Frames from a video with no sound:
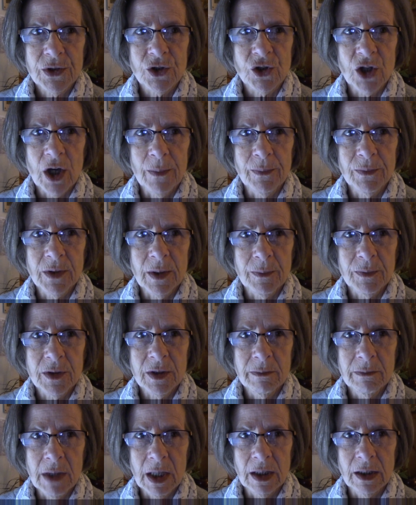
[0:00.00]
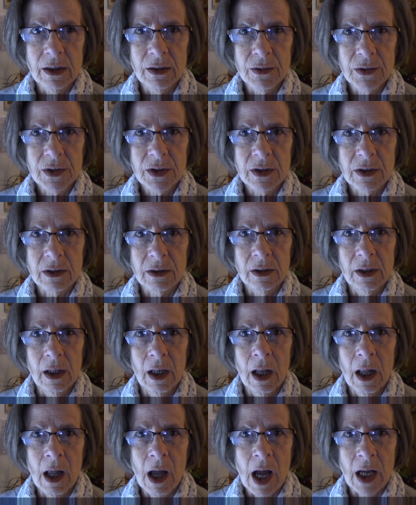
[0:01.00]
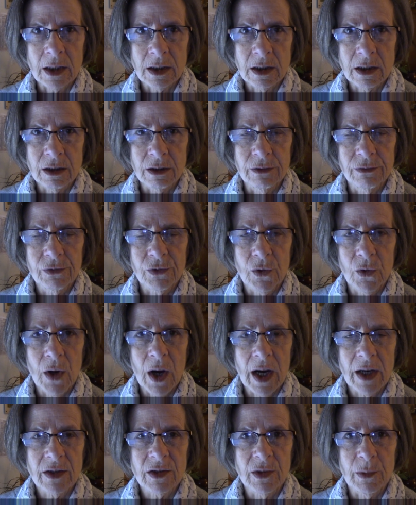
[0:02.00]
chopped up tomatoes, lots of cracked